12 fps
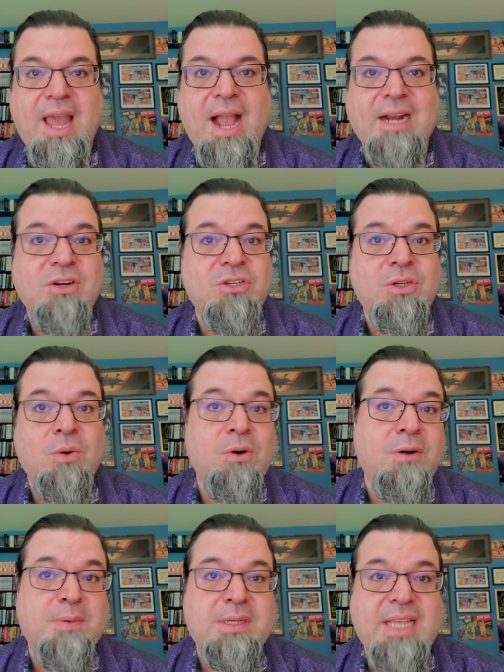actors in
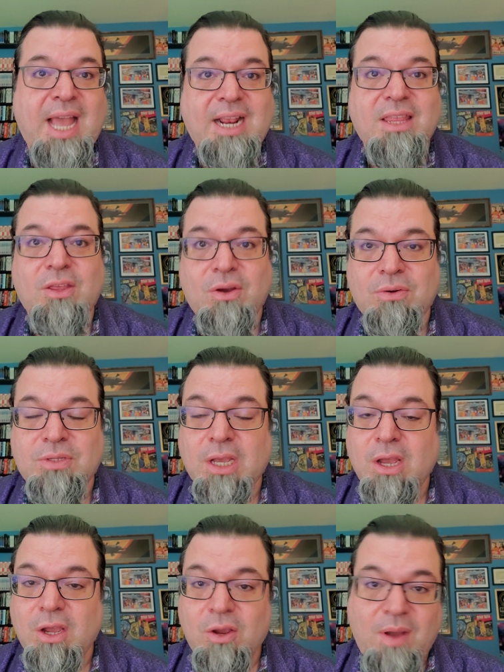order to protect those
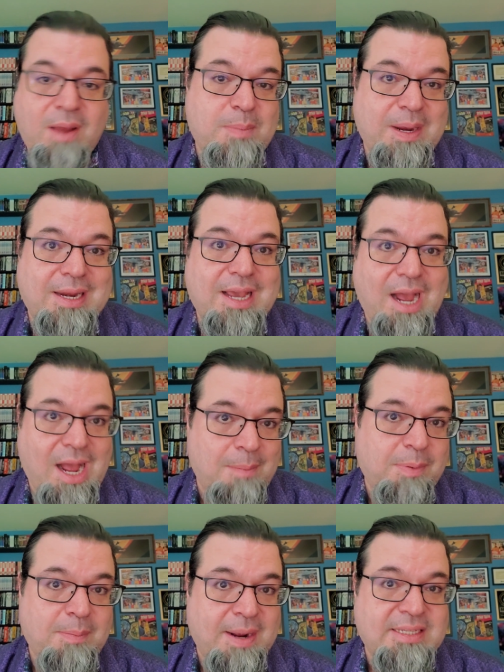who had been
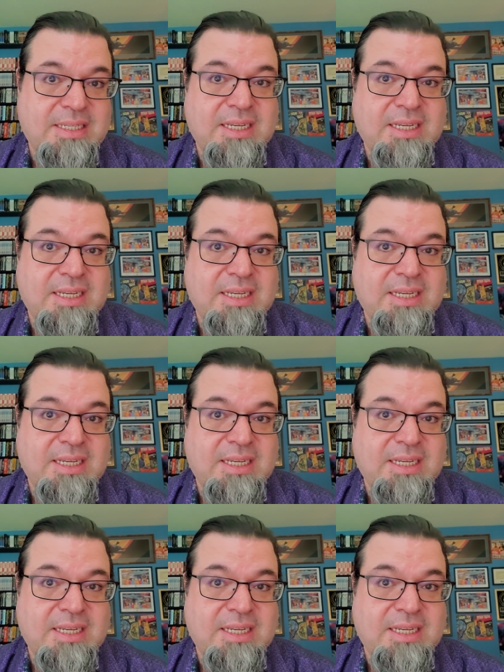compromised.